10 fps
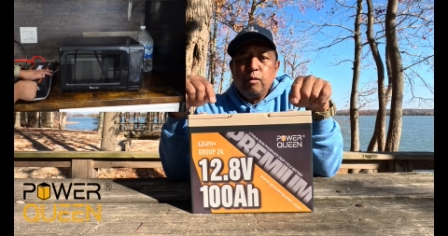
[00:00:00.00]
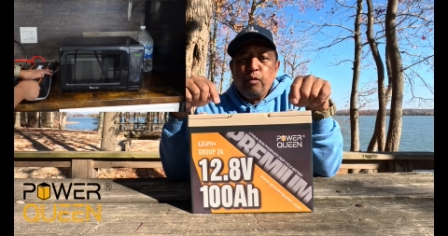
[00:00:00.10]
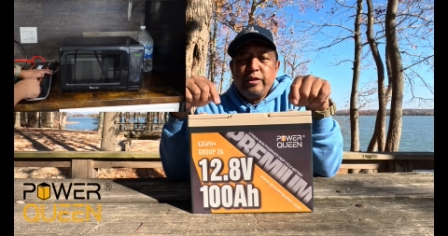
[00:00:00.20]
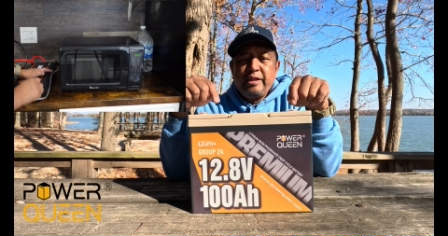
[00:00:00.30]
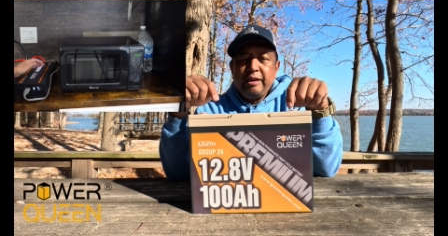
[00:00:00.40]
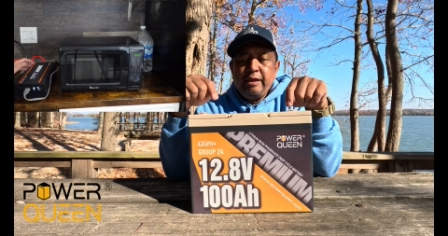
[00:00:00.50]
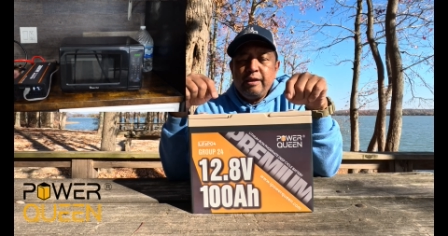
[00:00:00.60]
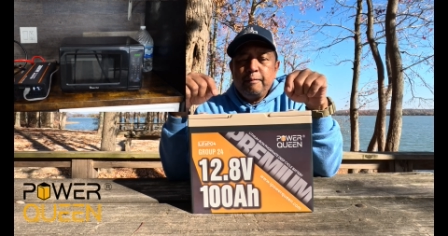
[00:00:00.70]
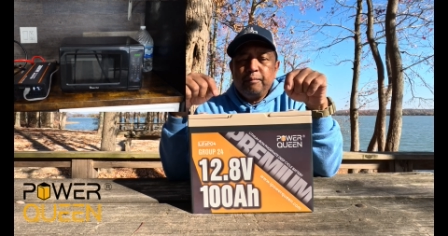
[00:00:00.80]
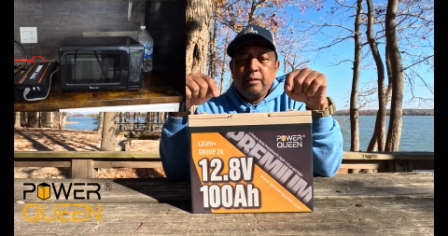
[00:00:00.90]
with
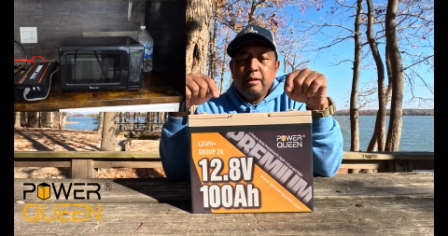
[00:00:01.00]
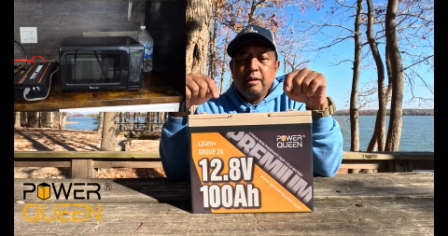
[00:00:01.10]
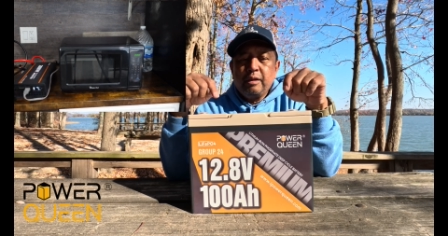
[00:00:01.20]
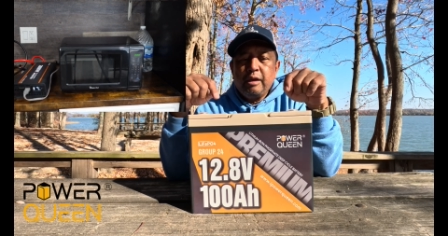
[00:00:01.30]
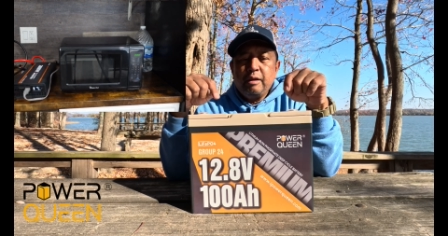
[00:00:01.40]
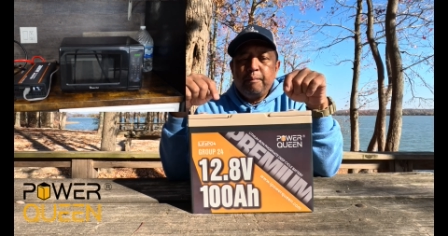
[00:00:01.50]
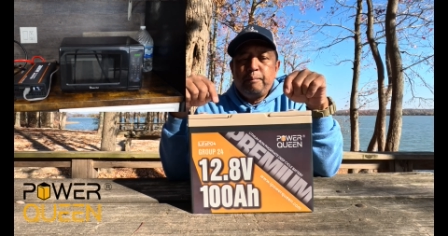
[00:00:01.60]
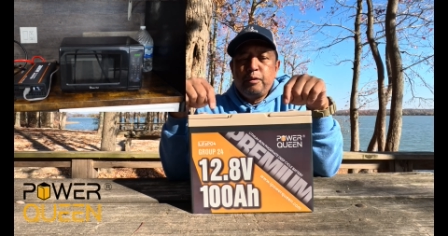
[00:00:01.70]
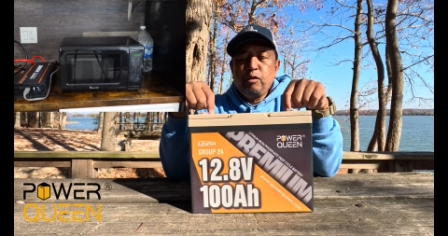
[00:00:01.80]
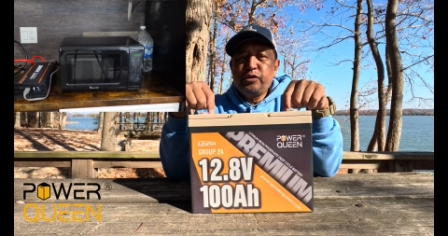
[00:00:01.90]
the
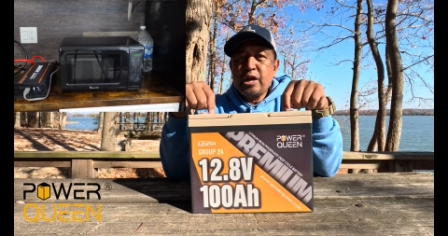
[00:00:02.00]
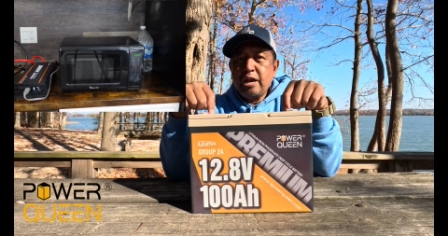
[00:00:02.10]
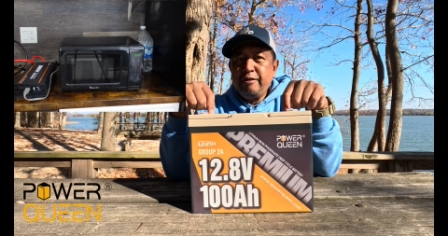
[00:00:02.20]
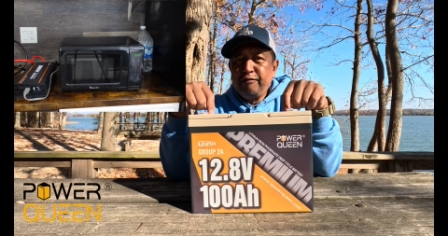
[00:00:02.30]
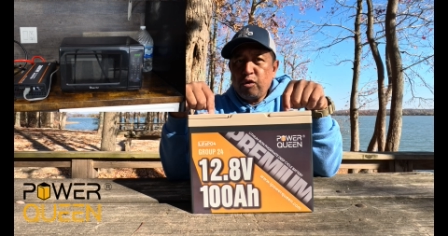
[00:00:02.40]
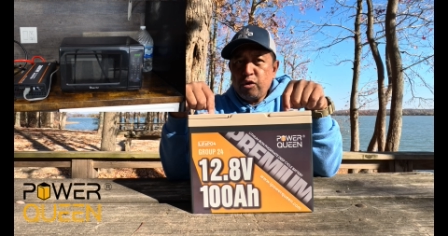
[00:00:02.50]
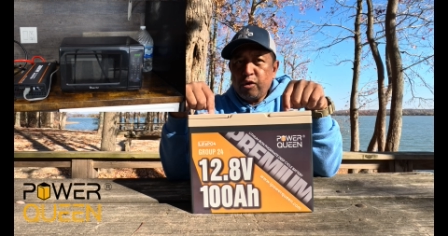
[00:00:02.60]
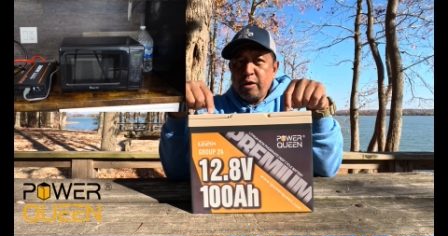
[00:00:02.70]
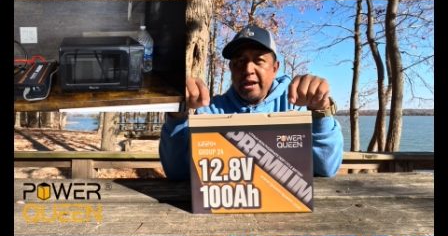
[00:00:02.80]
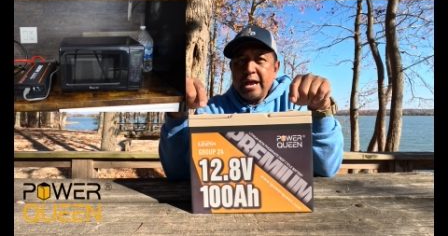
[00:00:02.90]
PureSign
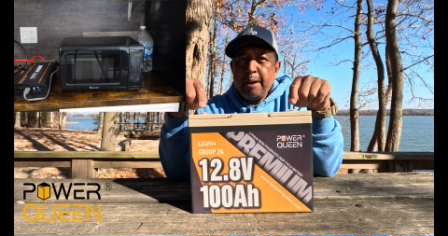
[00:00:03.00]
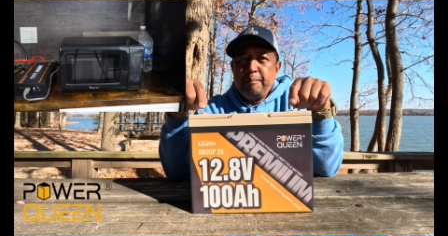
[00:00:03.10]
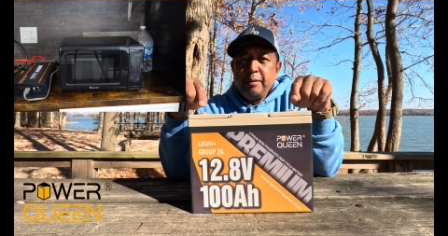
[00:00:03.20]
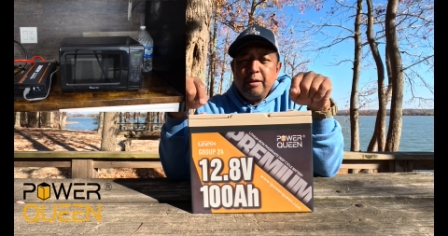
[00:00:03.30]
inverter, and I